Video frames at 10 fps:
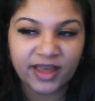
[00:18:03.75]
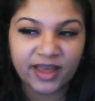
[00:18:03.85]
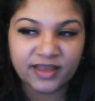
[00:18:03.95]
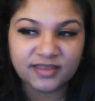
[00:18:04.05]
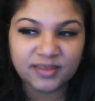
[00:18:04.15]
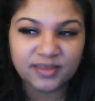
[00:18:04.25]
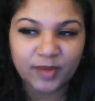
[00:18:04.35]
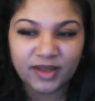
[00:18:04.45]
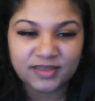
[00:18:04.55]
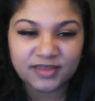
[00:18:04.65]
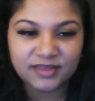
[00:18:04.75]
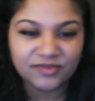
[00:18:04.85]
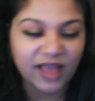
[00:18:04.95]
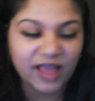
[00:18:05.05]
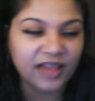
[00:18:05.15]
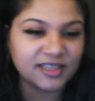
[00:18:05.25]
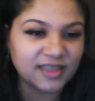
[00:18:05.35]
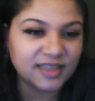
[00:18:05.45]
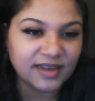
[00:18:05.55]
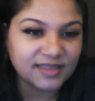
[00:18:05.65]
like some kinds of
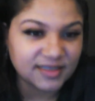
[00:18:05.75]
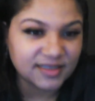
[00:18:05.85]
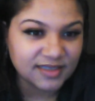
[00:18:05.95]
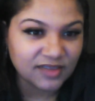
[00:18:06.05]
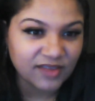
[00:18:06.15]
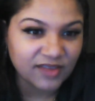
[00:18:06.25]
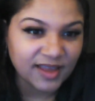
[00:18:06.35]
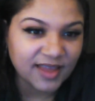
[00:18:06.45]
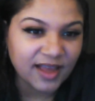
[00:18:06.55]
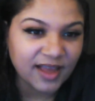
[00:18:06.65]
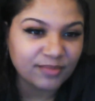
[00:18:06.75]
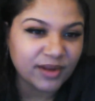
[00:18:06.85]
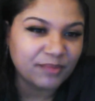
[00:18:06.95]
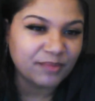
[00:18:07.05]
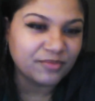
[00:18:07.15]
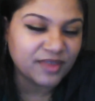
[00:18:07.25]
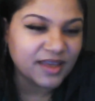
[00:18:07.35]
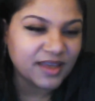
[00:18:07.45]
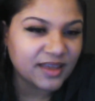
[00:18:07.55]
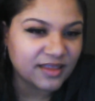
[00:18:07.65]
calisthenics and stuff like that, but I'm
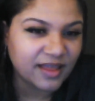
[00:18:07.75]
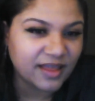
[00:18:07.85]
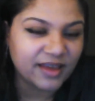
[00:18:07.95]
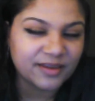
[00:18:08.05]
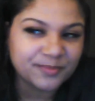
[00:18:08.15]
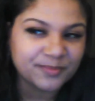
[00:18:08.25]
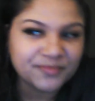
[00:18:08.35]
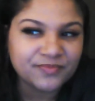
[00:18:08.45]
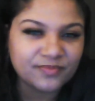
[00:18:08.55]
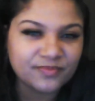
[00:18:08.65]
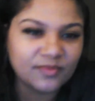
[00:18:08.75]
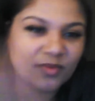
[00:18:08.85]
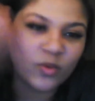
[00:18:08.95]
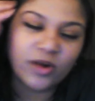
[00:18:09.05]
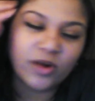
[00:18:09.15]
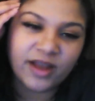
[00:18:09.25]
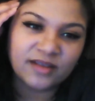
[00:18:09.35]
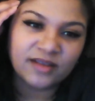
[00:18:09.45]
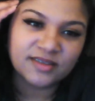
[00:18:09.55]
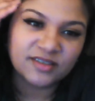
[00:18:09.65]
thinking like
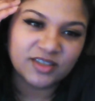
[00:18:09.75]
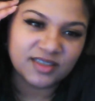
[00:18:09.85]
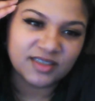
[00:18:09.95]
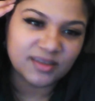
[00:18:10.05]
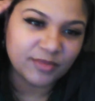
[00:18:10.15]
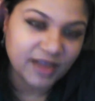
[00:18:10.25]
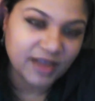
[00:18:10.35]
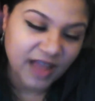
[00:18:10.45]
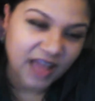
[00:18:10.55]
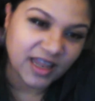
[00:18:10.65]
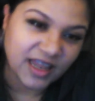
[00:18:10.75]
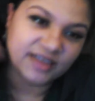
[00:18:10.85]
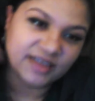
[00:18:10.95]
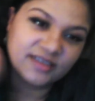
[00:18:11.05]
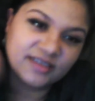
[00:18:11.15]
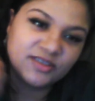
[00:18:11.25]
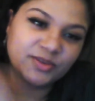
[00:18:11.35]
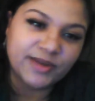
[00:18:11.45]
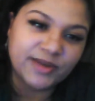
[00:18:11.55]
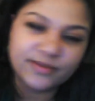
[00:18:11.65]
workouts are just something I like
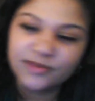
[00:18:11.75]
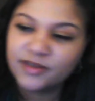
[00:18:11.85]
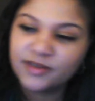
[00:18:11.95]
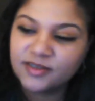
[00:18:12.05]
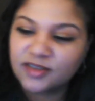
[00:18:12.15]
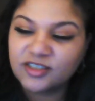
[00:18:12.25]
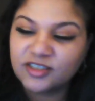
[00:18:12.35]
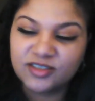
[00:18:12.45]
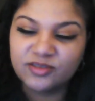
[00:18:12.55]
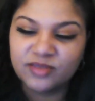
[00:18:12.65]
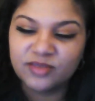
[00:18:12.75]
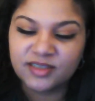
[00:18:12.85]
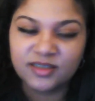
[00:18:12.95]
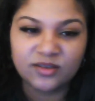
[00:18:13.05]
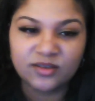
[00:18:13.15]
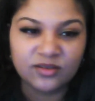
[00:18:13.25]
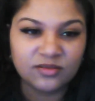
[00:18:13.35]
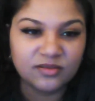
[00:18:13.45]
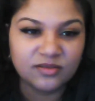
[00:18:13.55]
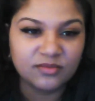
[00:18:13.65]
doing. So I just do these
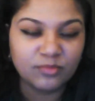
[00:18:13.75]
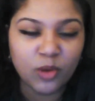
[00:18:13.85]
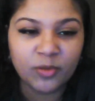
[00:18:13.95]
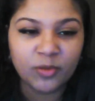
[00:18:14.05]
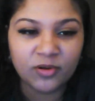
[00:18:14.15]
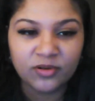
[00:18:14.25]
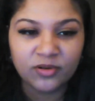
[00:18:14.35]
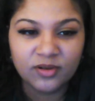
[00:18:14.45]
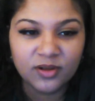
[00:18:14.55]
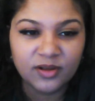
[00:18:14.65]
little mobile